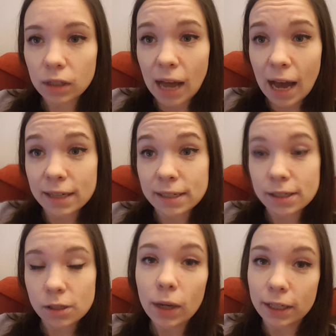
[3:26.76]
and
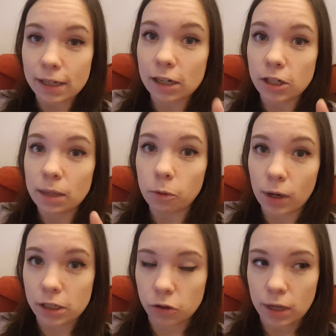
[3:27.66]
it's quite good actually. I'm
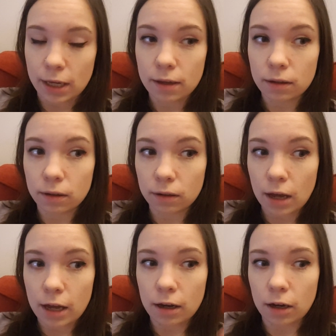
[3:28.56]
quite enjoying it.
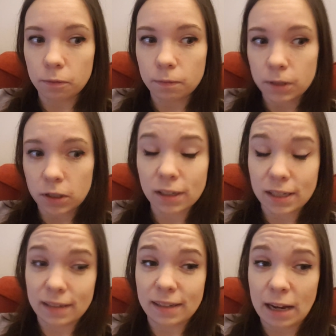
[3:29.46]
I've started
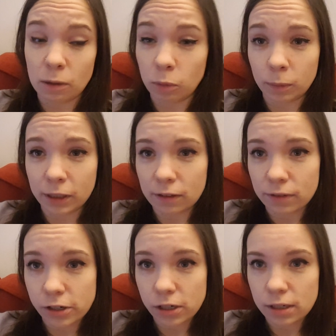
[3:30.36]
it today and I'm probably going to
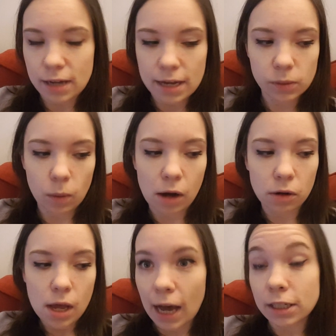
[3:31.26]
finish it today as
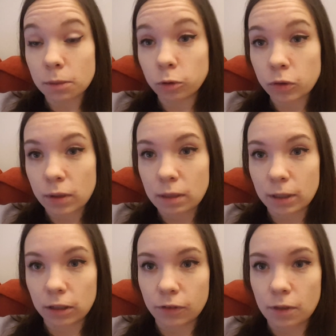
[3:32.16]
well. And I'm also in the
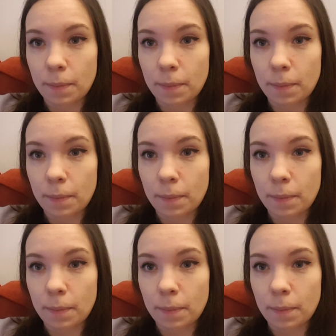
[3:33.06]
middle of The